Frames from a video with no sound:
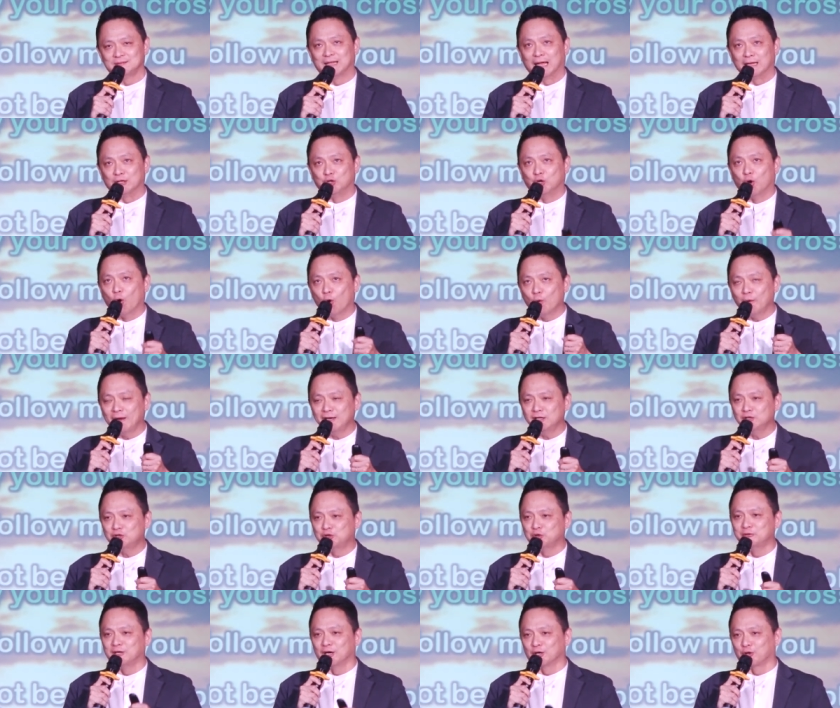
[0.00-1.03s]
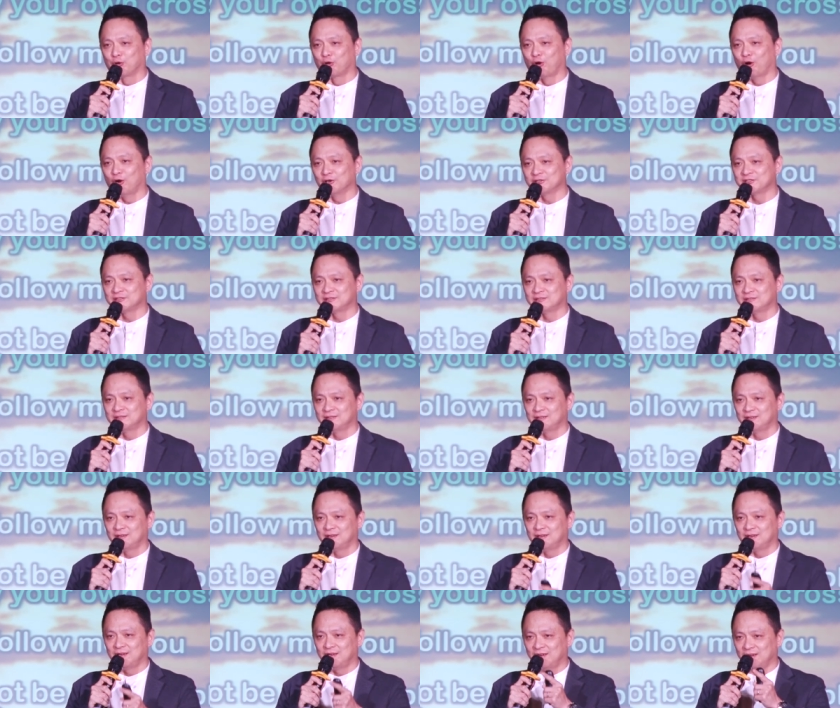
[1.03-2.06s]
that going to the cross
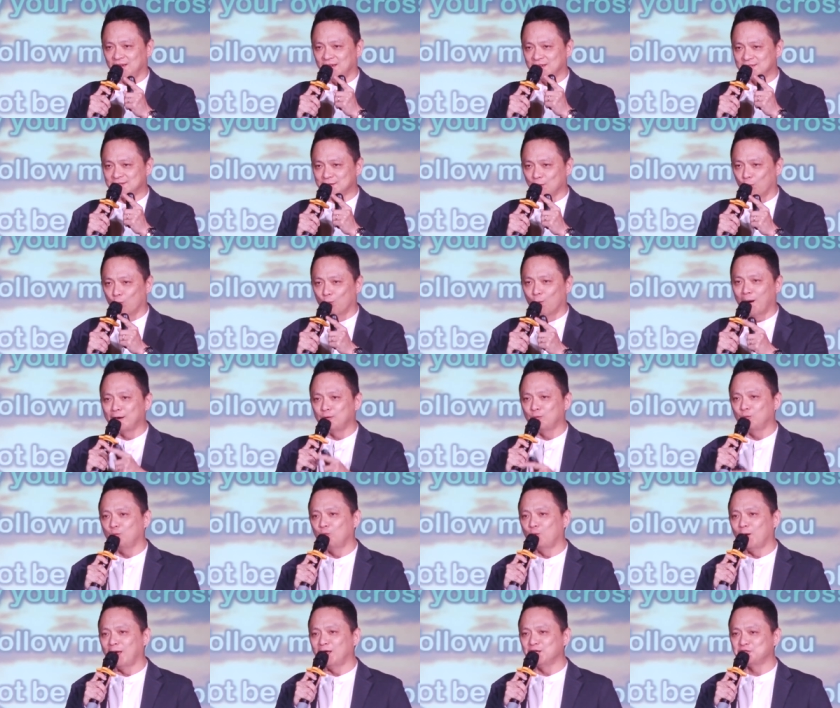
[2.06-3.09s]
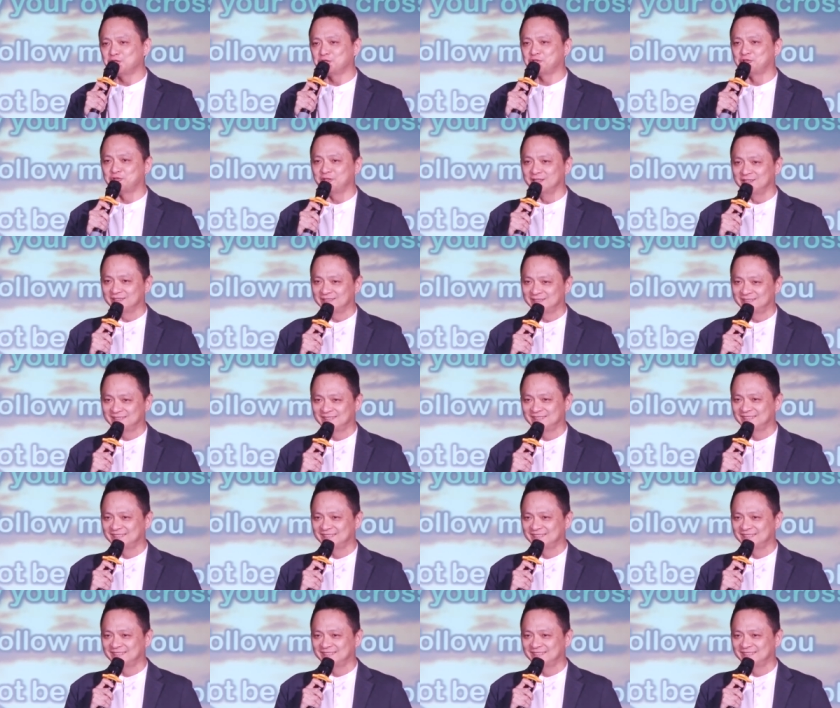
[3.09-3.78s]
it's a one way street,